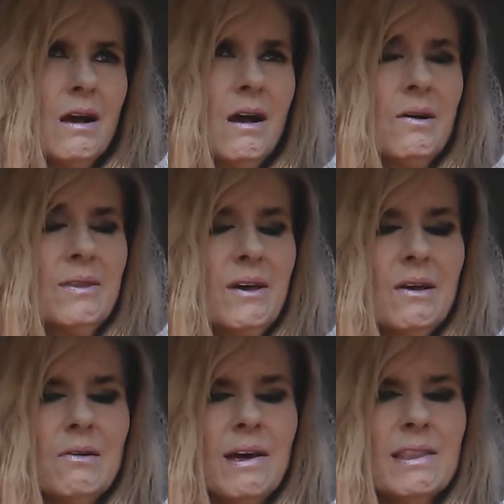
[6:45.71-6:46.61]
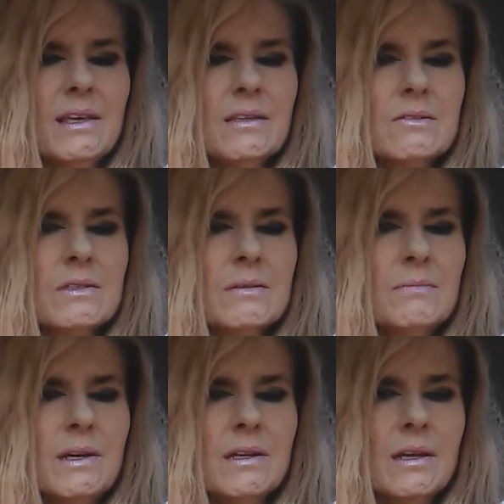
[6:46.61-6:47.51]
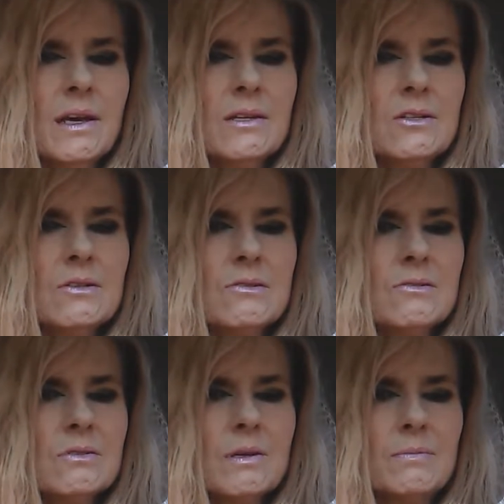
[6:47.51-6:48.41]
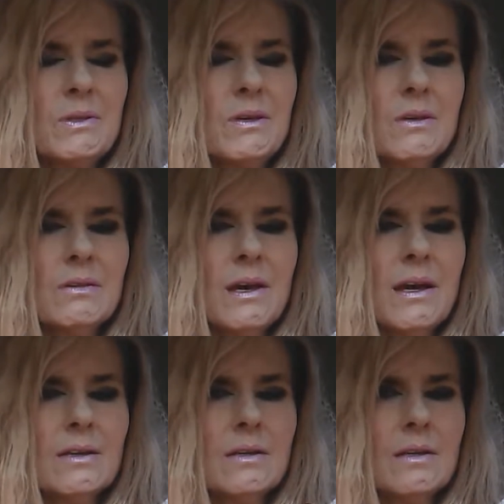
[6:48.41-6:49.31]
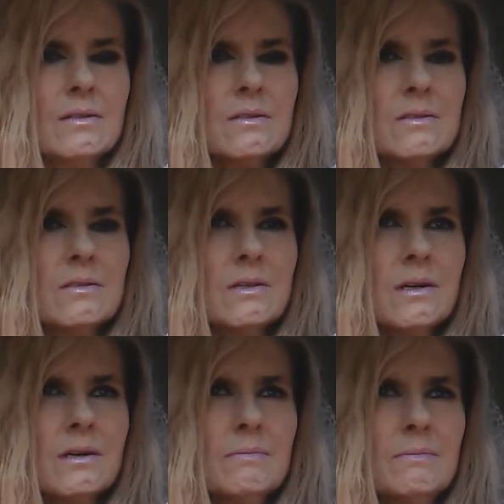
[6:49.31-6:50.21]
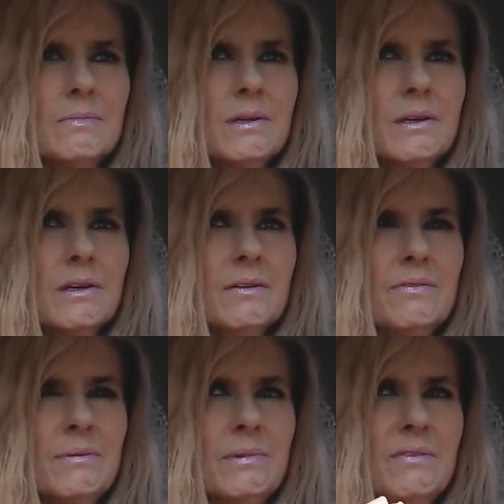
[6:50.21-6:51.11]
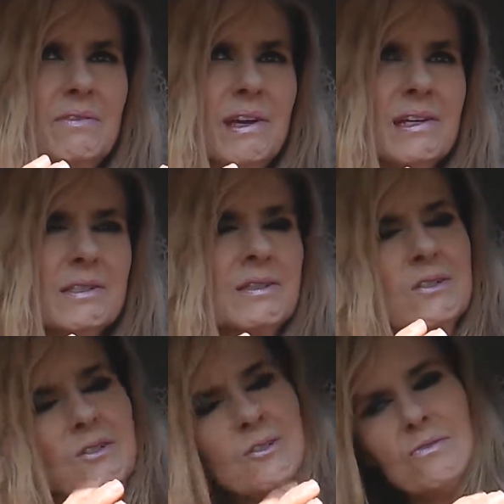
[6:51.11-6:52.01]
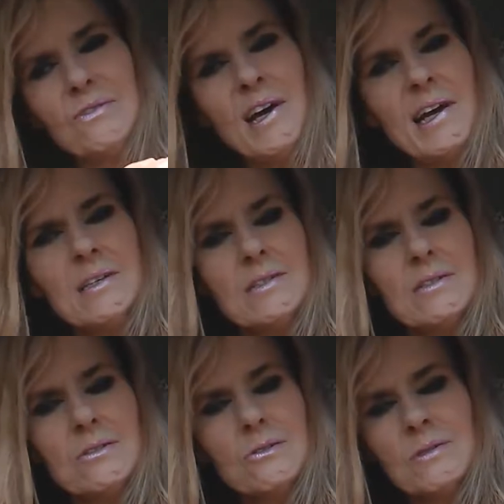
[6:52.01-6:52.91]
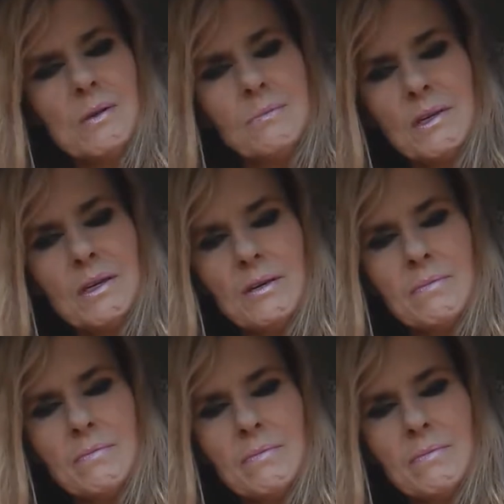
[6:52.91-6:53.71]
Although I think there's some medications or something that can stop it from advancing too fast or something.